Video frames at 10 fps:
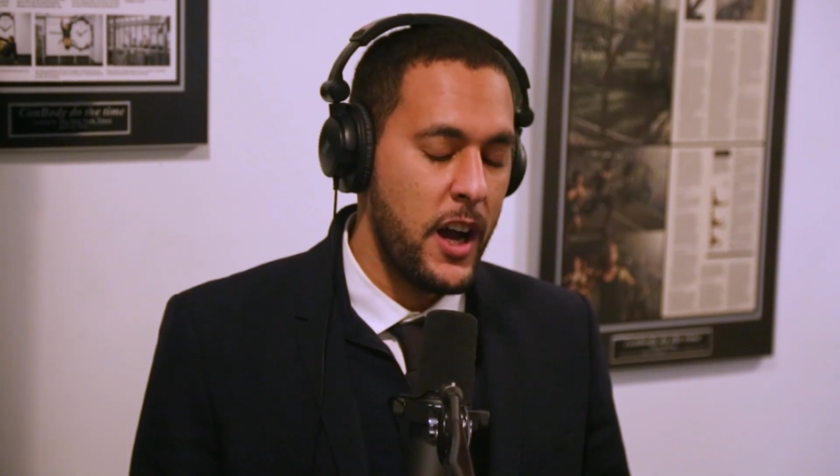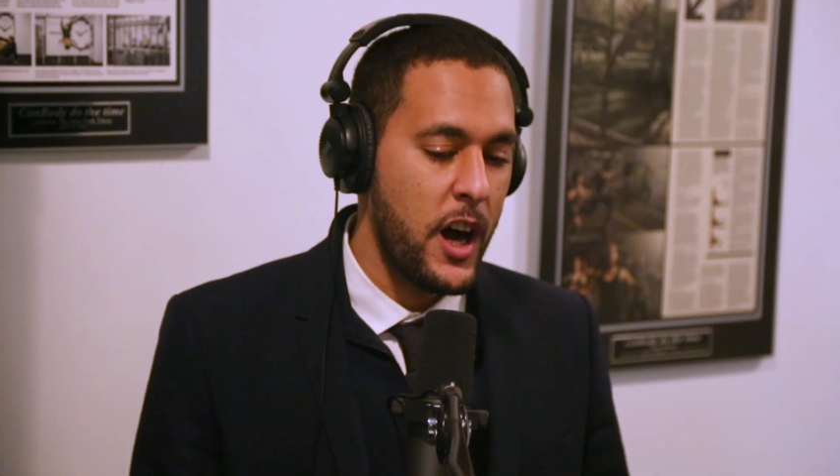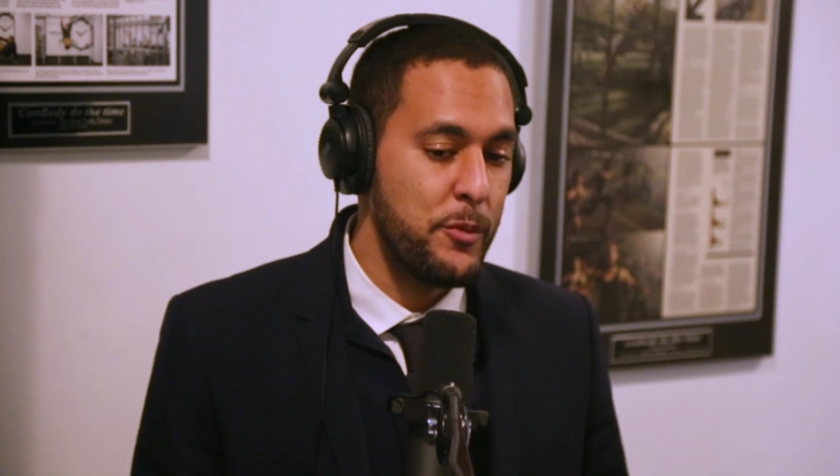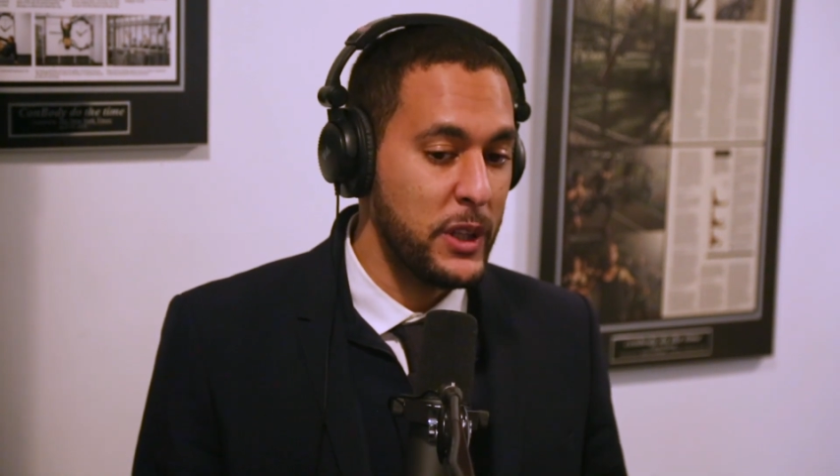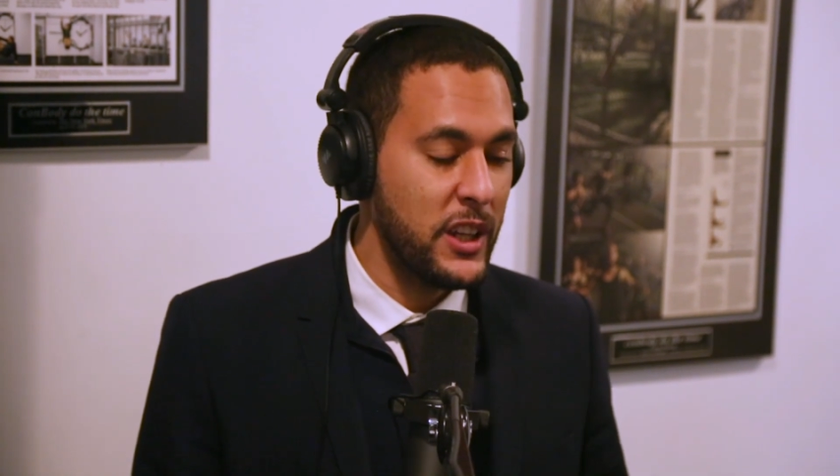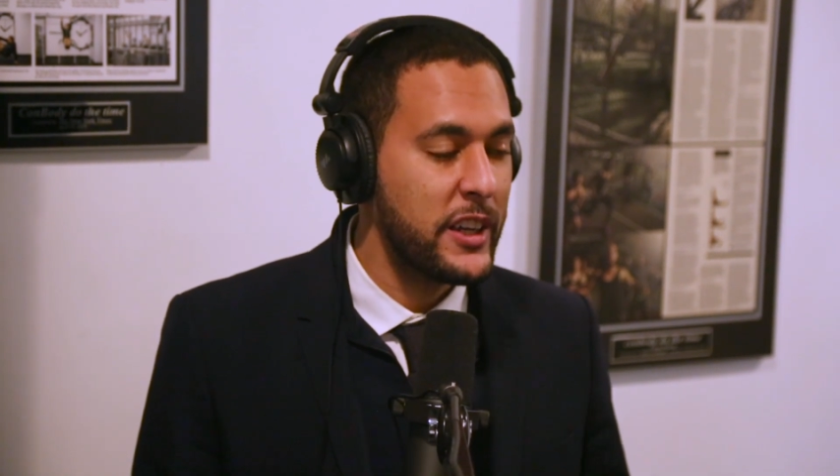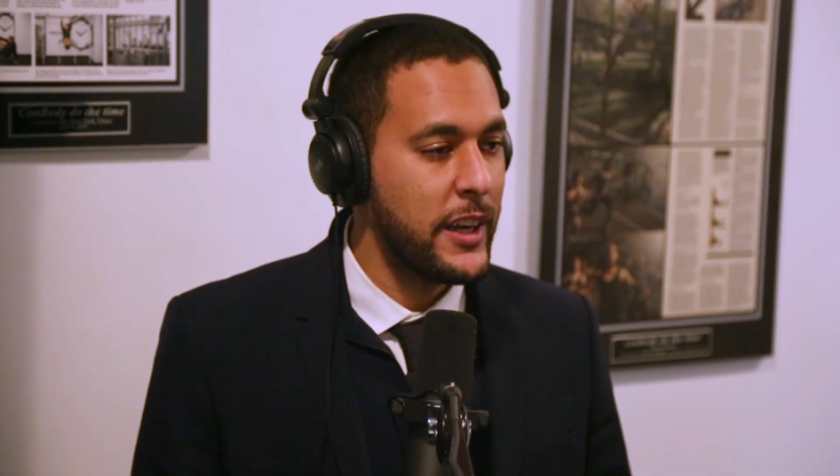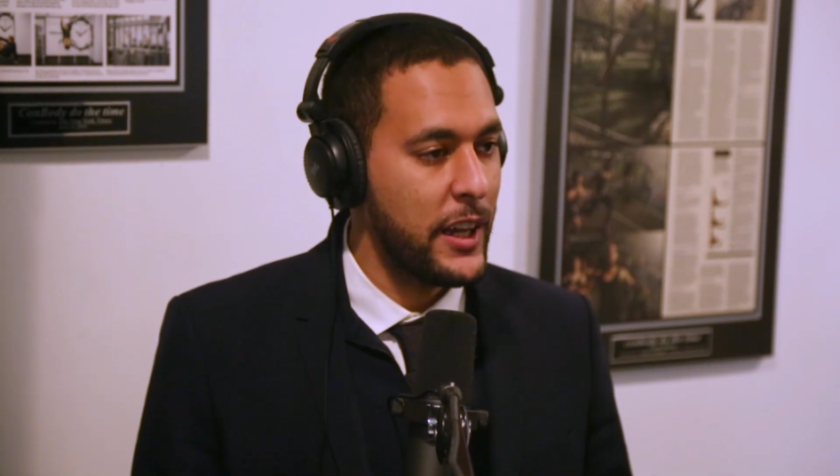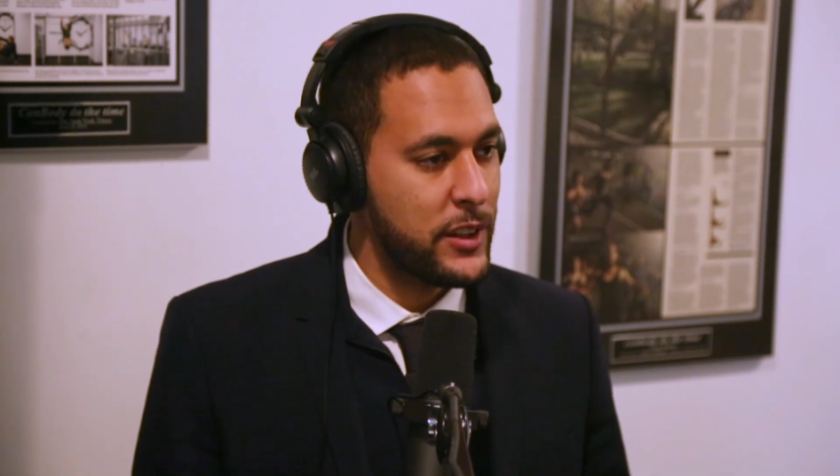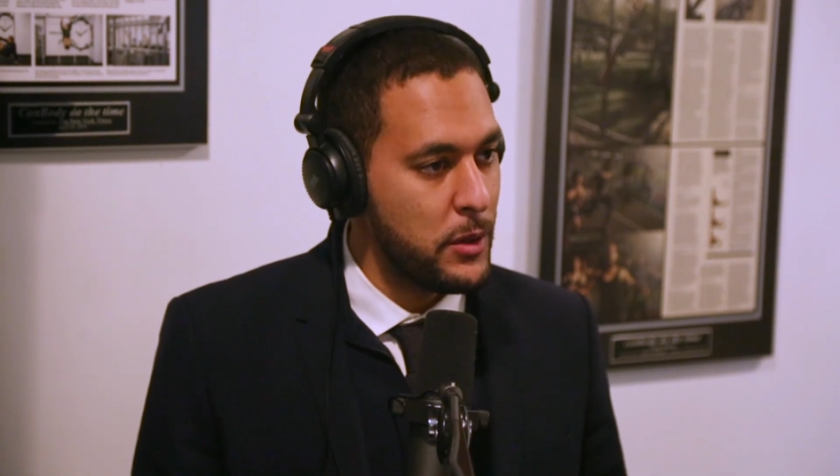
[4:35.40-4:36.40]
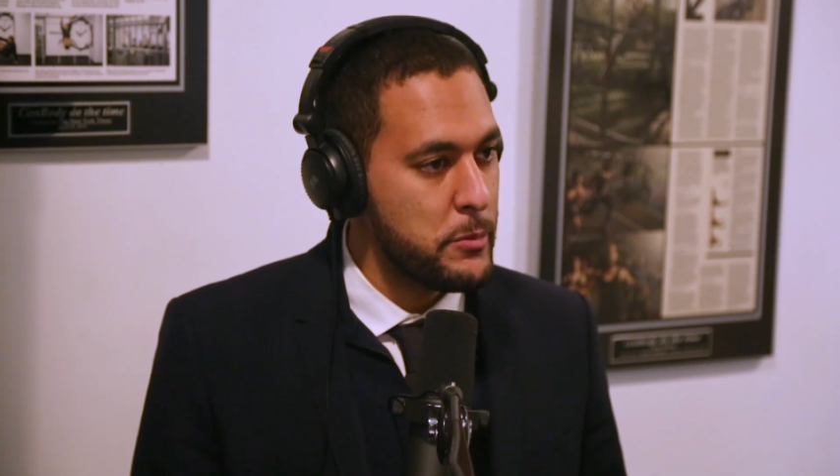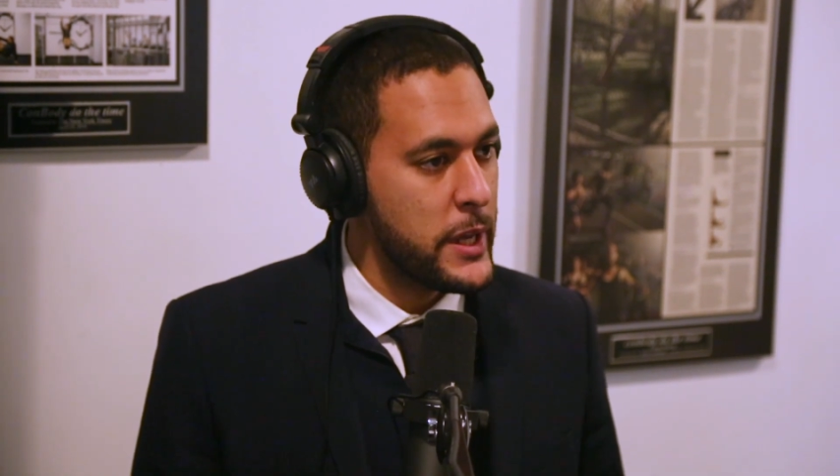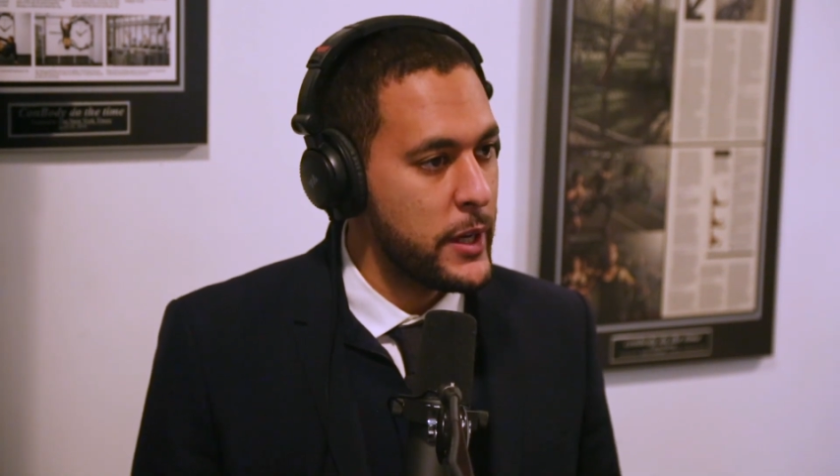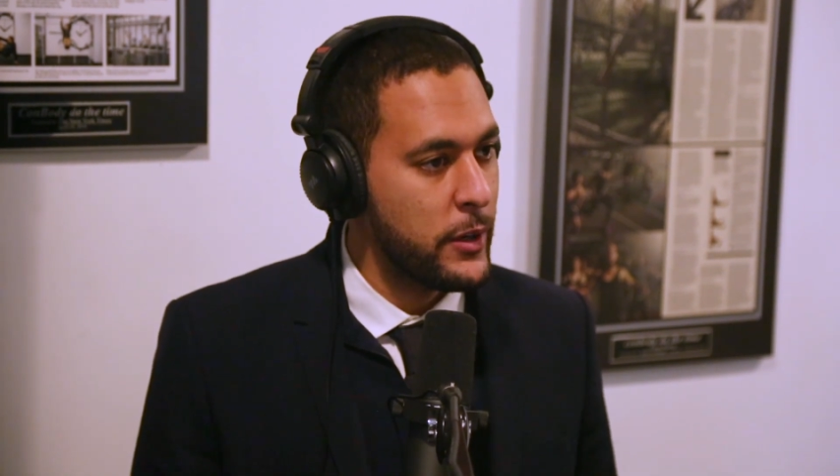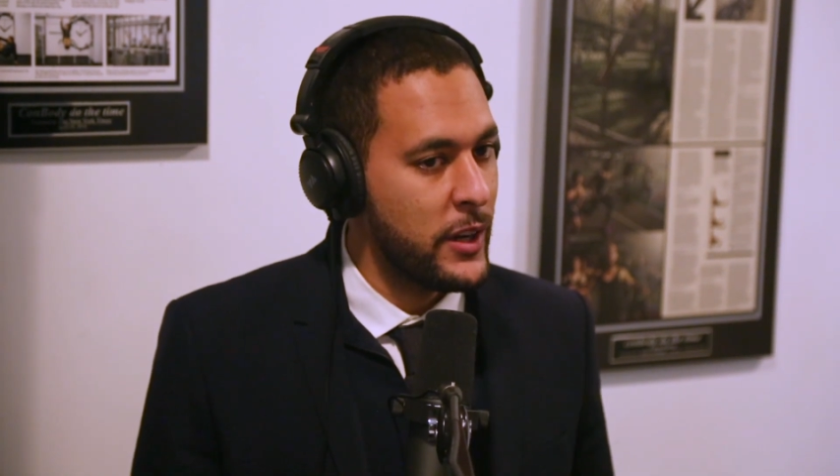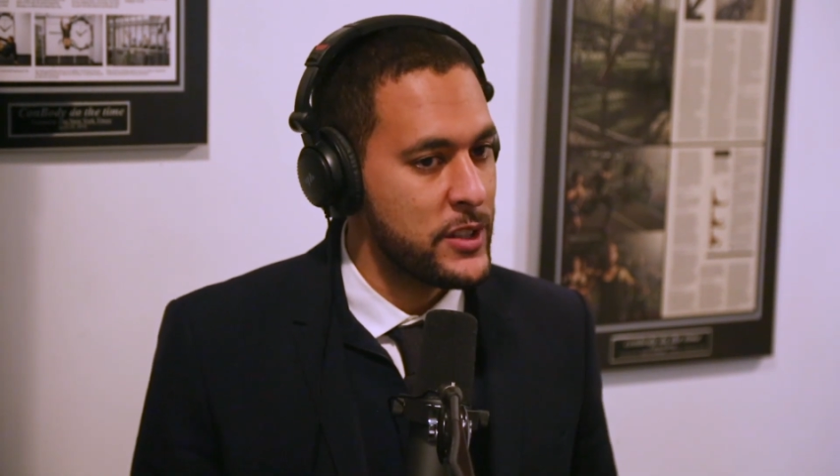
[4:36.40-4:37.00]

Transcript: uh, but looking at the appeal